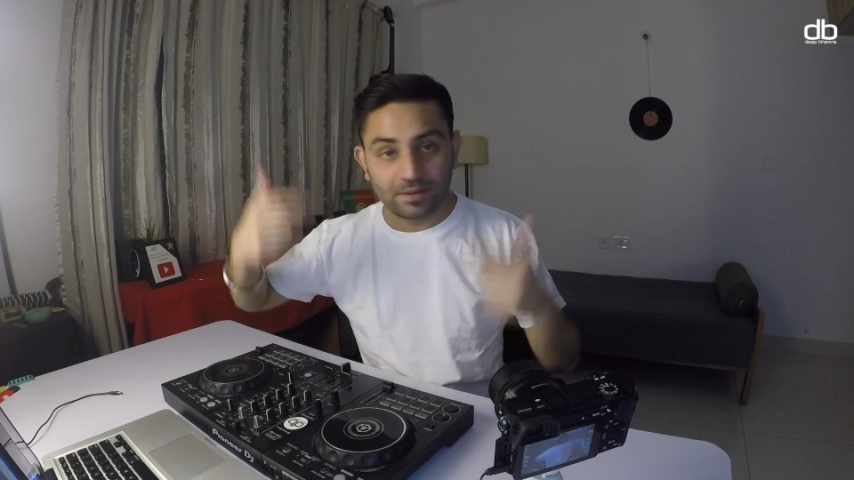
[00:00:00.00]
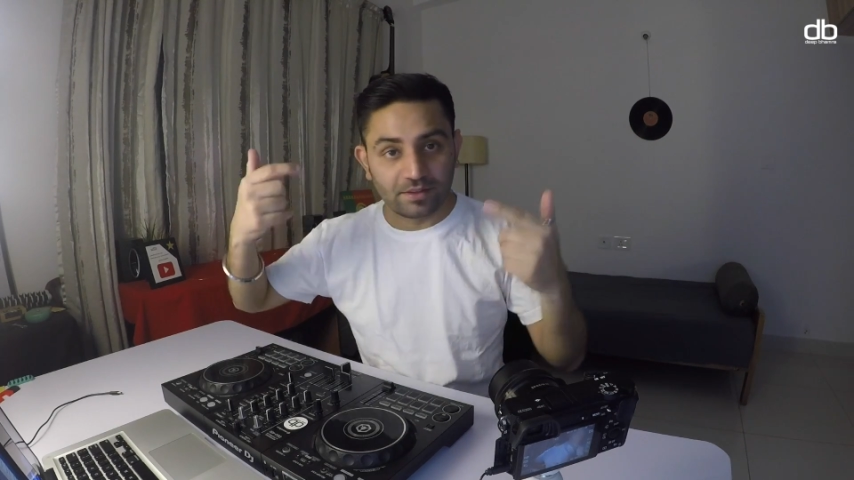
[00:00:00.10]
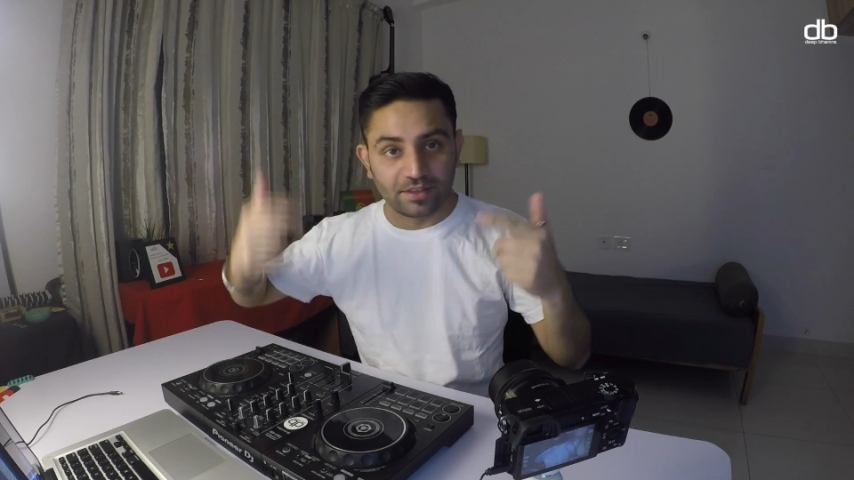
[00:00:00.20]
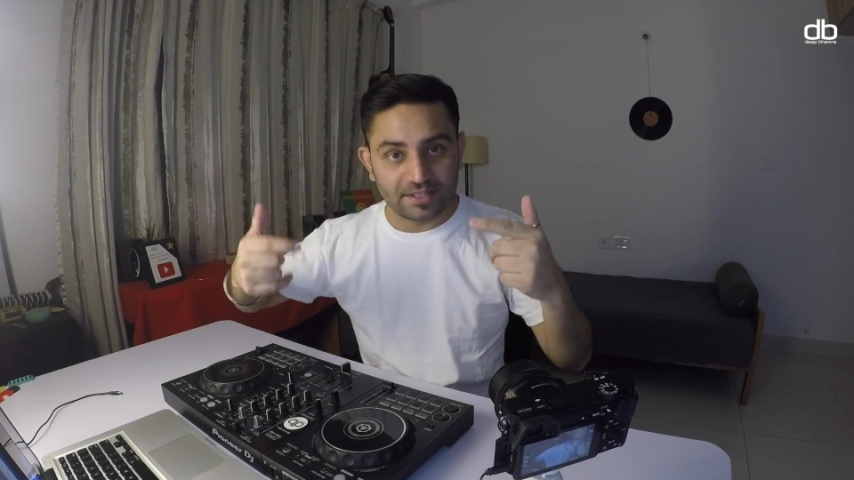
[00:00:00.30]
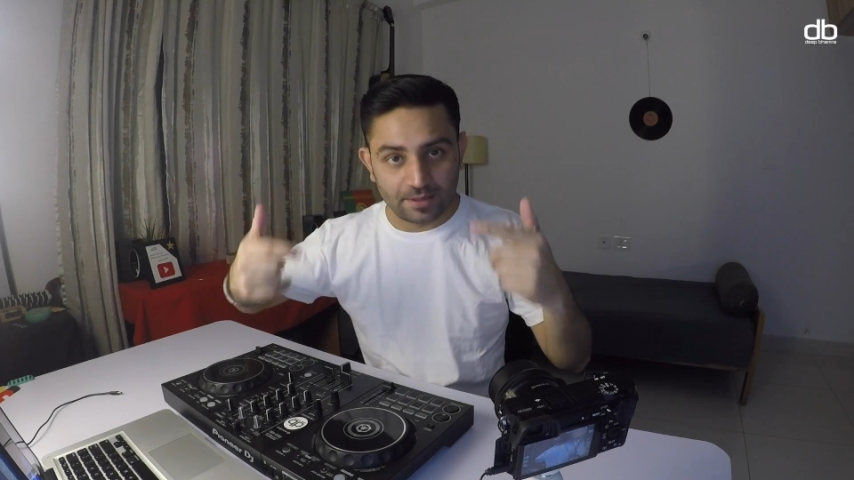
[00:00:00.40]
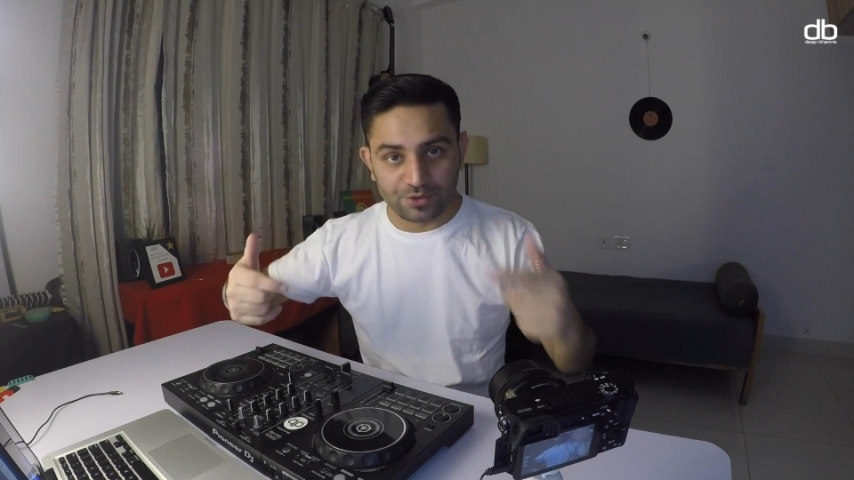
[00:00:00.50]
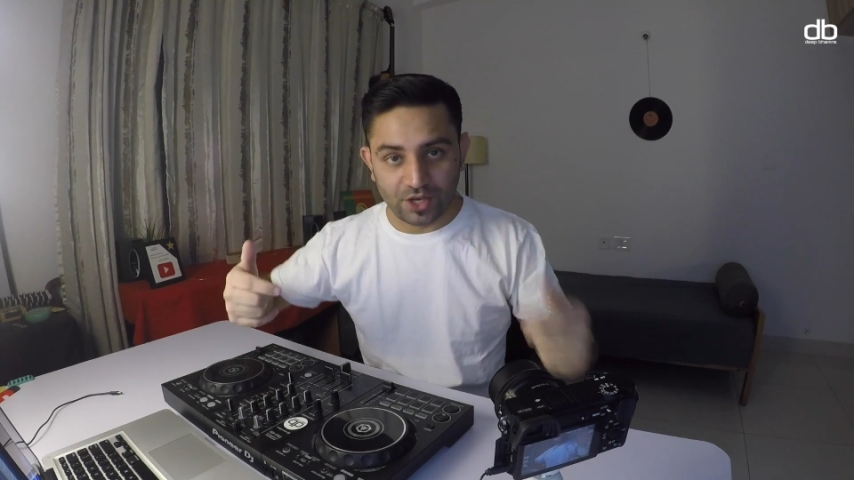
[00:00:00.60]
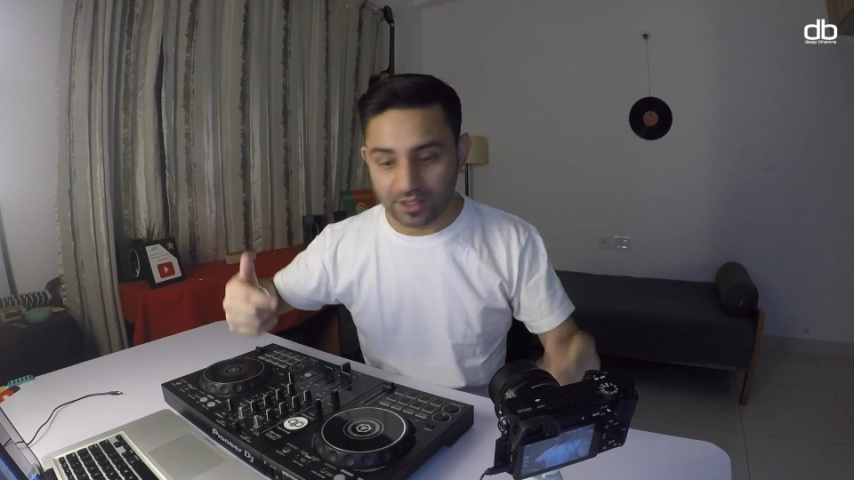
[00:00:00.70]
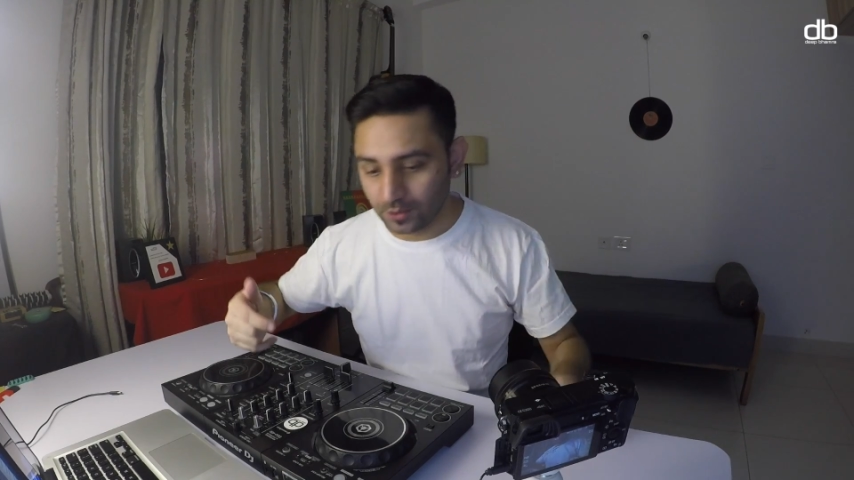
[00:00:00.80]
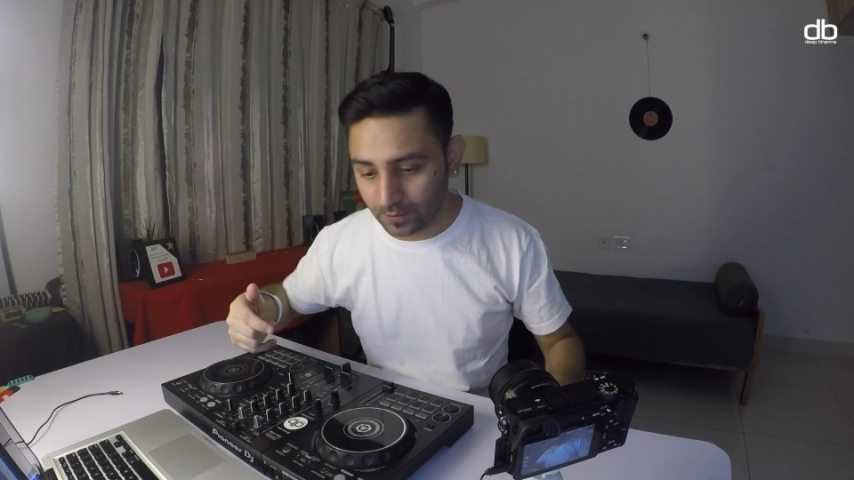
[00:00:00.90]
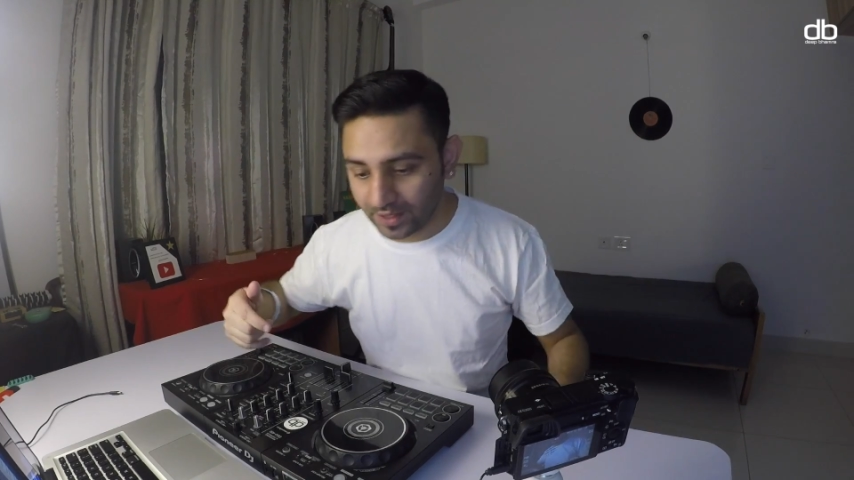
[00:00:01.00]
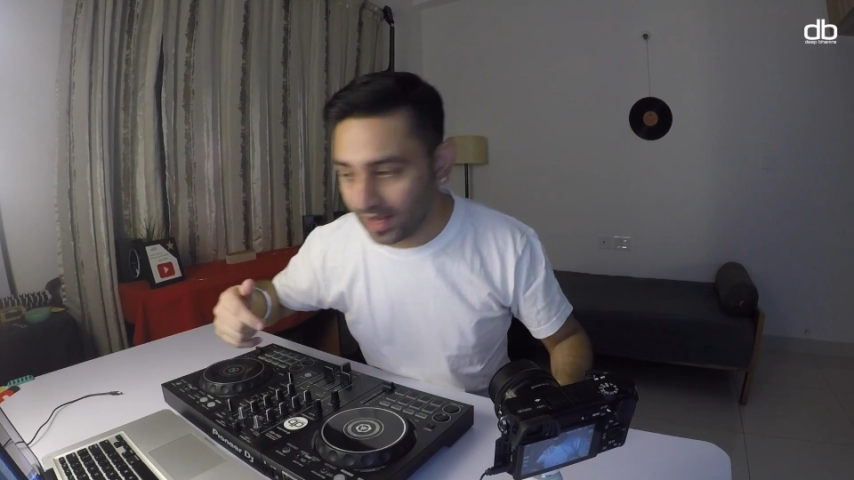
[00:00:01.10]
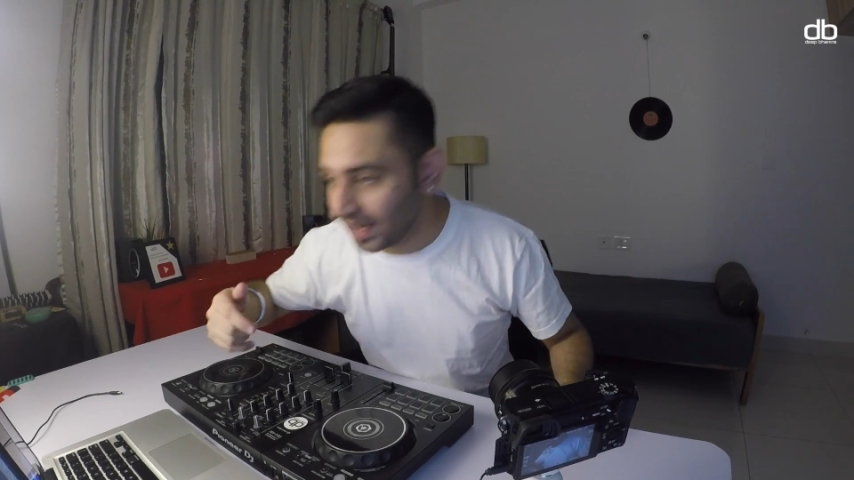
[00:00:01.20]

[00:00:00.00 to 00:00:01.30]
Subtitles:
the subject, okay? And